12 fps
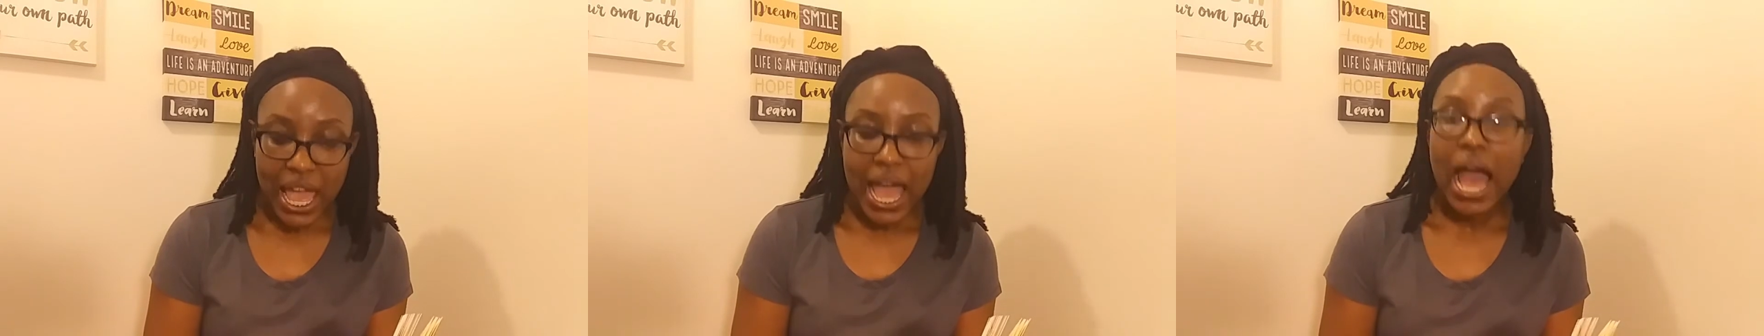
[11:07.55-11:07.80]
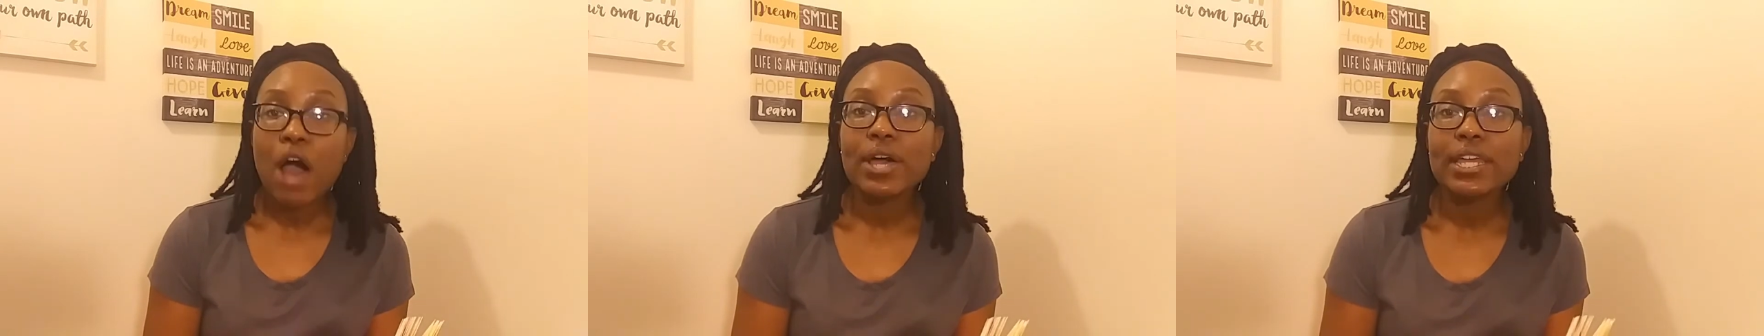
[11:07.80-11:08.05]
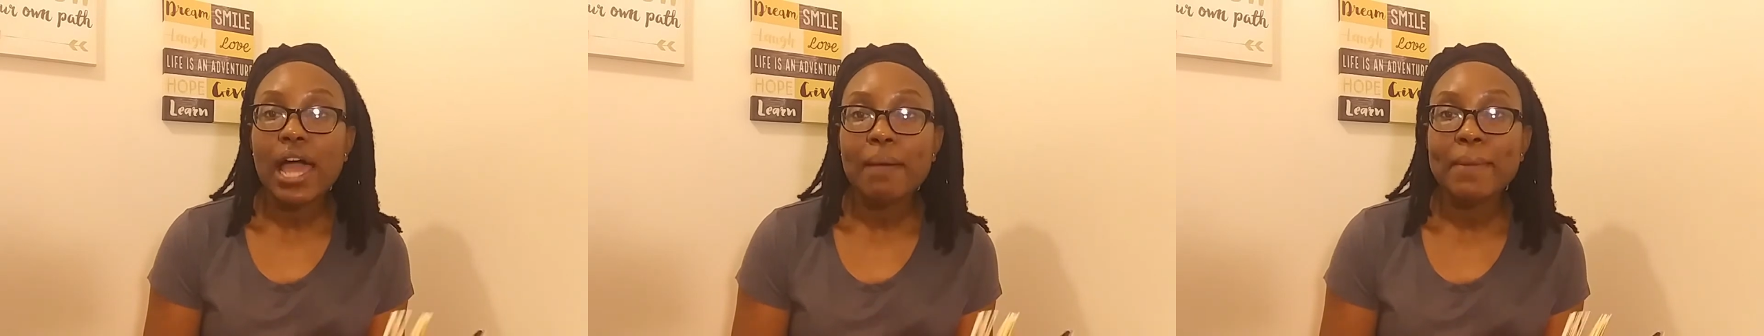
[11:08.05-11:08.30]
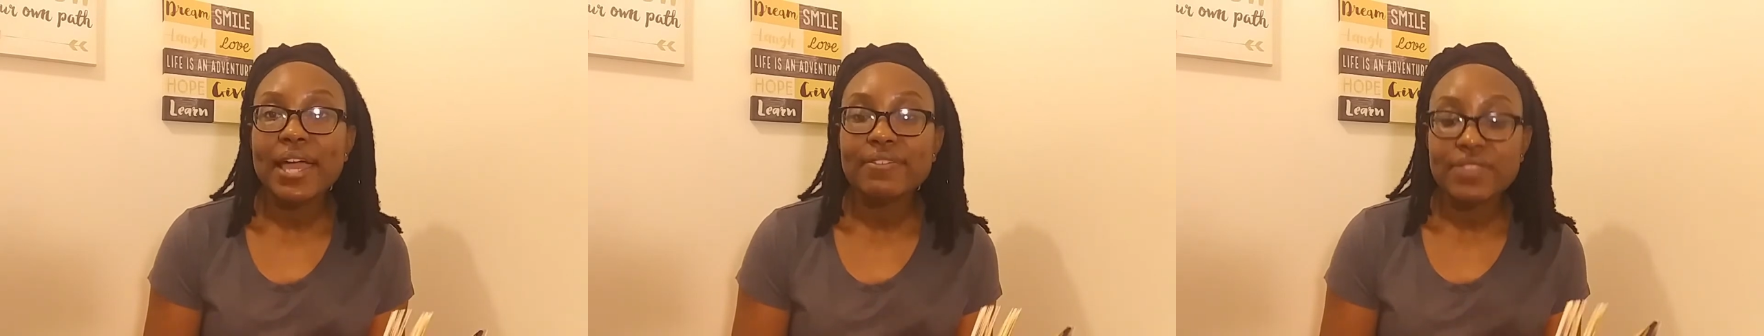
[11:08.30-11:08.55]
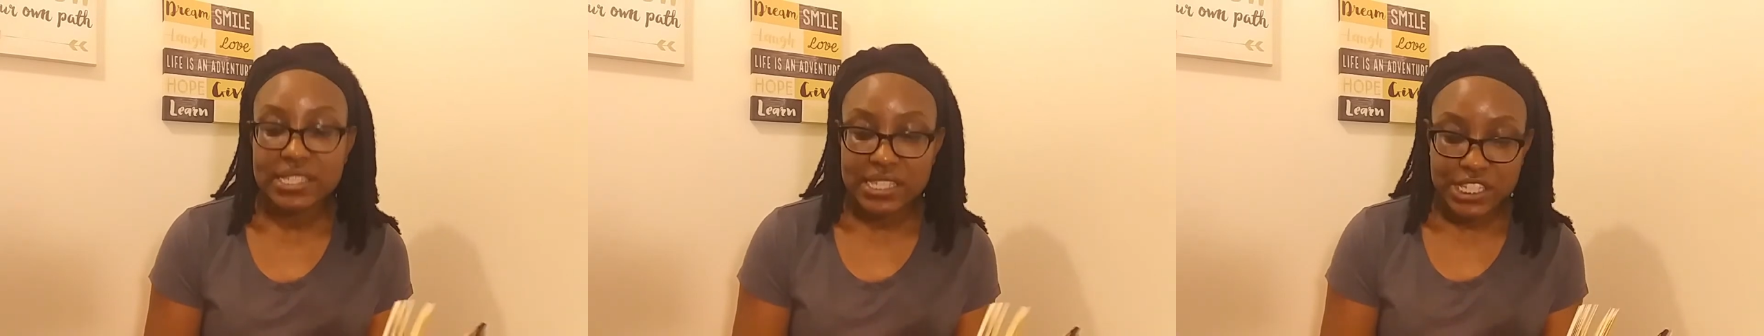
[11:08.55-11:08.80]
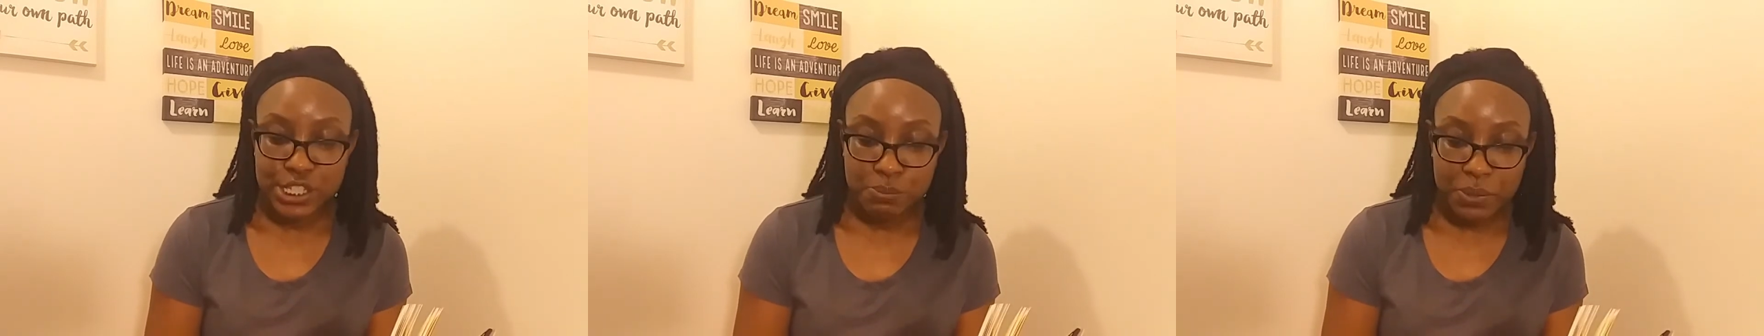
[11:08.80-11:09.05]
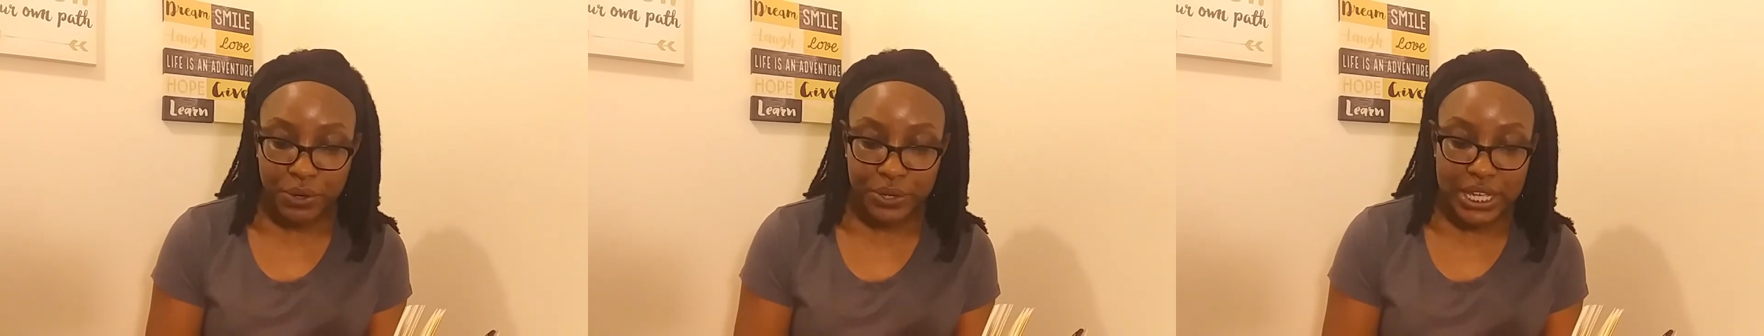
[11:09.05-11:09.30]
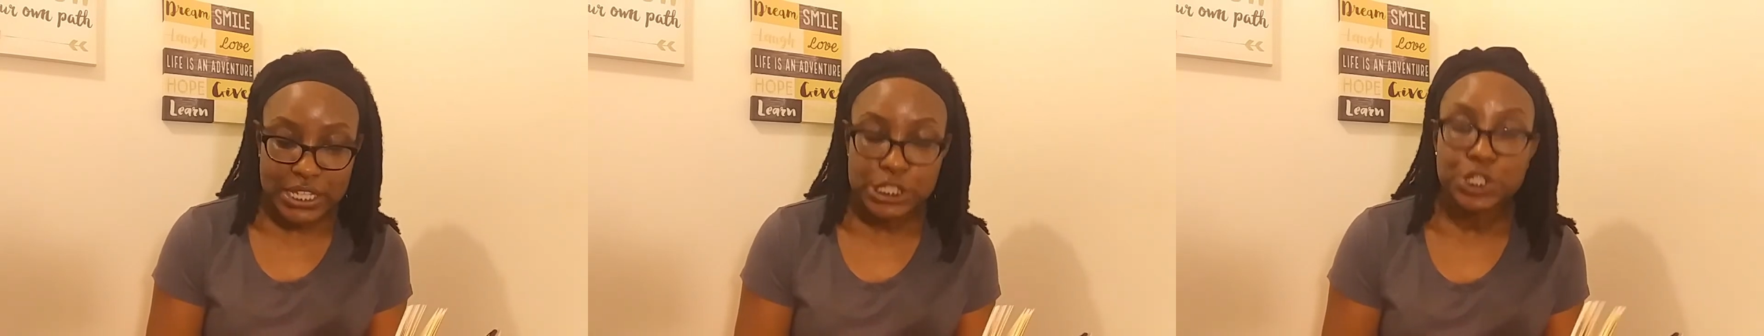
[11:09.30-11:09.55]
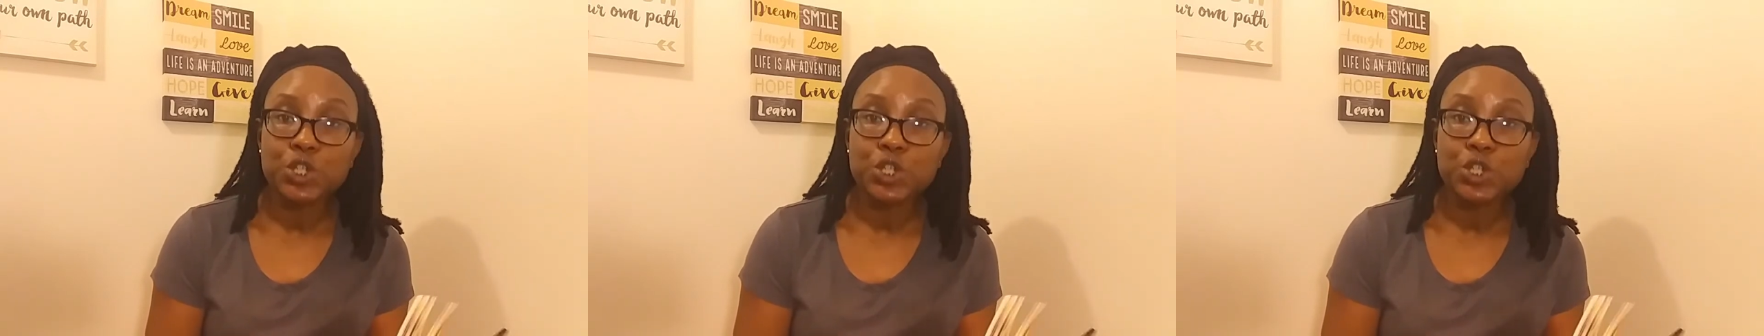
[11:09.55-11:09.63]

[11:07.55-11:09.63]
How can I make this experience